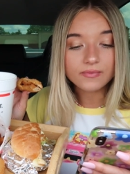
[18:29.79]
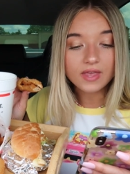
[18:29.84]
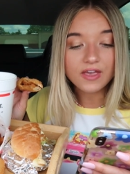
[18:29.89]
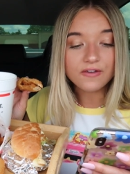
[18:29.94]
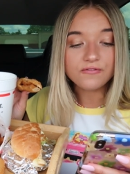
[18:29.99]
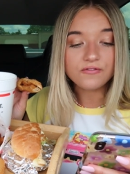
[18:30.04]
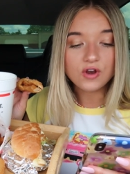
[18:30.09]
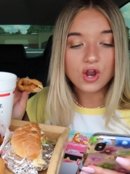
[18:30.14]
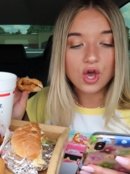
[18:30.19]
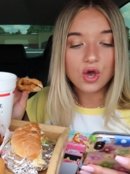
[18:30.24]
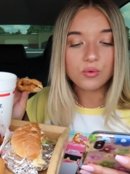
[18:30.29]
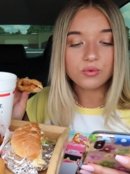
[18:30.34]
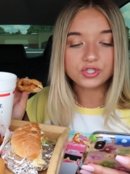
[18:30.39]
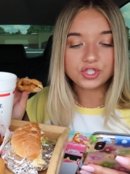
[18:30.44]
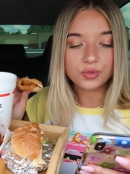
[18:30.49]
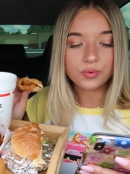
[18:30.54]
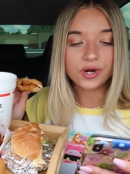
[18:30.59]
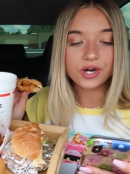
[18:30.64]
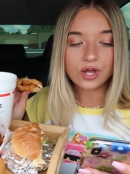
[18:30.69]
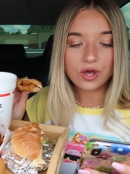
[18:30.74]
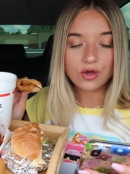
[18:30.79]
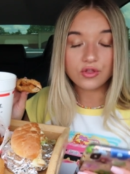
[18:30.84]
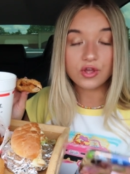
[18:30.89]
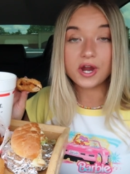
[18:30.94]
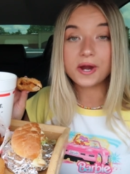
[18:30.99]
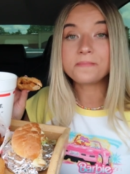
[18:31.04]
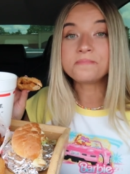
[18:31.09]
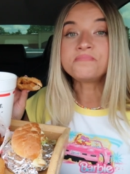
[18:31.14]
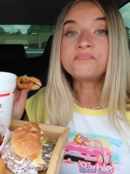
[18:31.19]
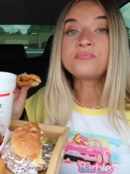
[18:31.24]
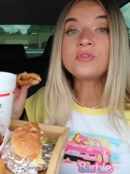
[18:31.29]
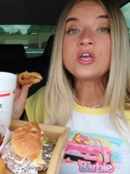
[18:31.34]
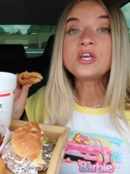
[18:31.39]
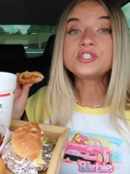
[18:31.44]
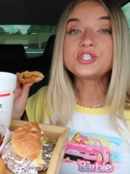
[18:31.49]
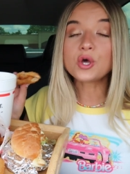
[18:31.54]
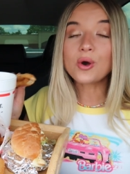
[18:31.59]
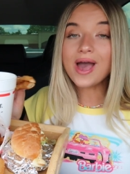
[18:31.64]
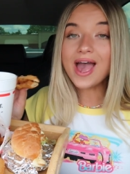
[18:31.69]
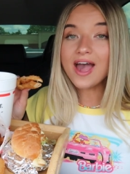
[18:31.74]
If no, would you want to go there?
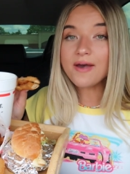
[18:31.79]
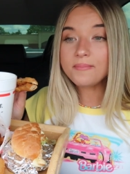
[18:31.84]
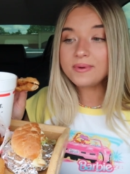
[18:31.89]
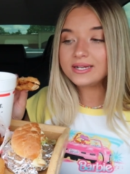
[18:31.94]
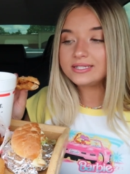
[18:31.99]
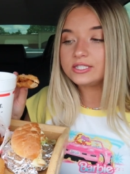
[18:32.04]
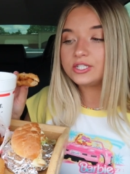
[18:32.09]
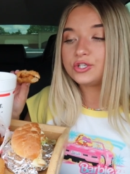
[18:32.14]
So I have been